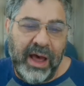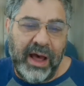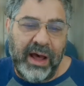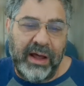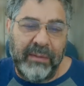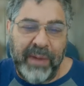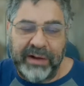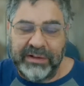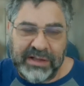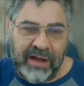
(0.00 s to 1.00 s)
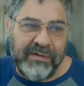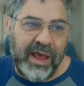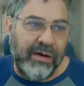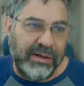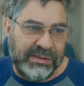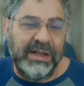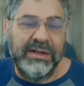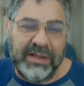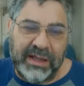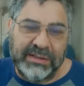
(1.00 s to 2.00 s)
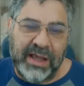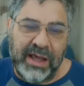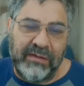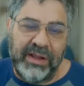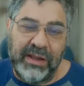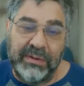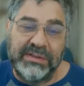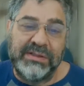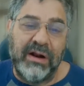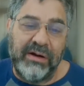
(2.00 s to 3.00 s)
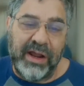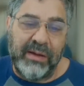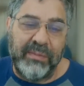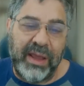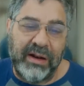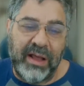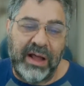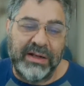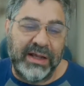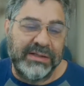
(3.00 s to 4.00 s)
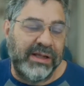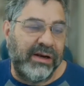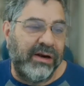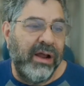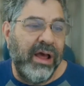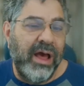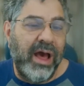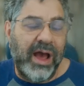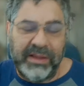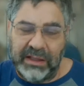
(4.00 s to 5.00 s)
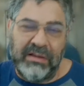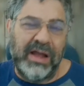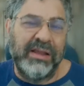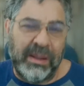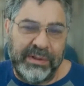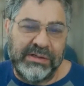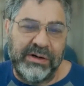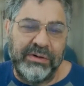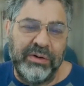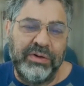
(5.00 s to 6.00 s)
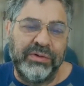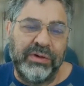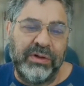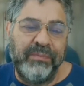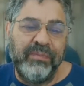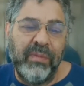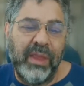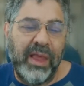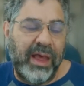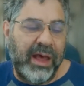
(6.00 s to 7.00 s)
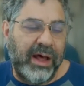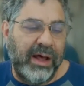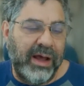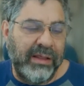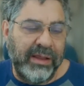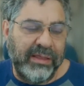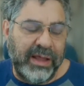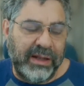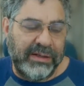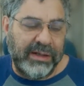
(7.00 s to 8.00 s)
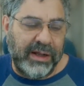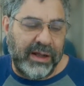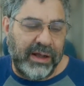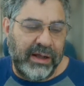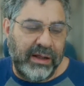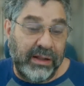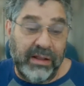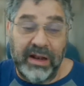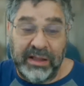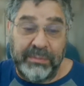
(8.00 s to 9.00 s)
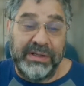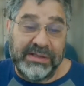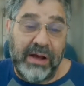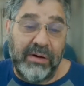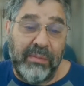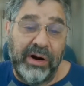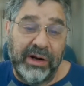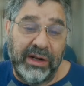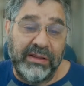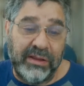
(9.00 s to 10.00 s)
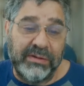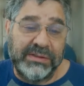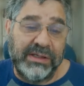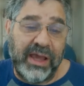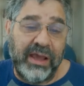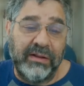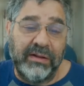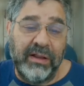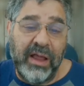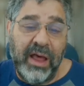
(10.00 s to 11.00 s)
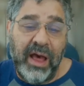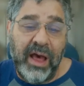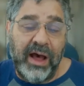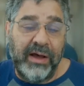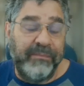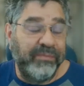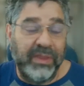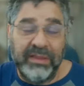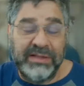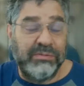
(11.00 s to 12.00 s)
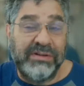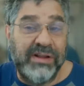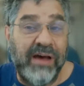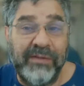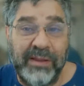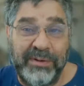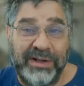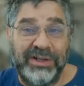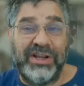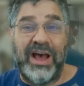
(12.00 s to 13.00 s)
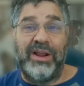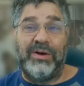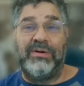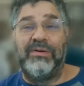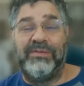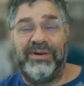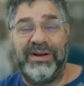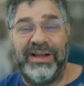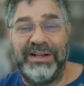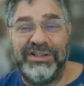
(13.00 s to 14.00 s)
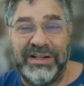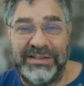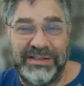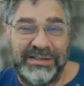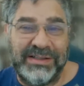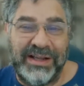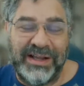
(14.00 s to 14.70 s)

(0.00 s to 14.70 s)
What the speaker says: Microsoft now and Zendesk kind of leading with CRM and contact center. I think a lot of companies are neutral. I think that a lot of companies now are marketing the UC angle. This will definitely put a shadow over Genesys.